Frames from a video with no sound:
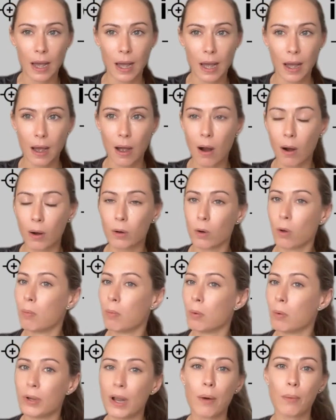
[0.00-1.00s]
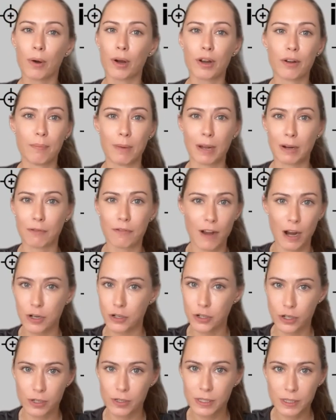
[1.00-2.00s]
uh, our global network of
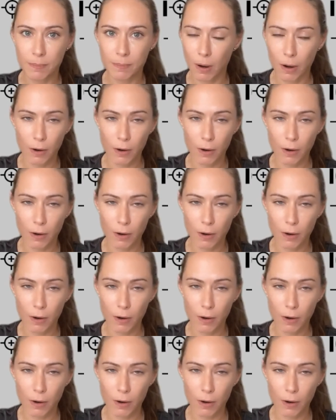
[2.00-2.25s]
manufacturers.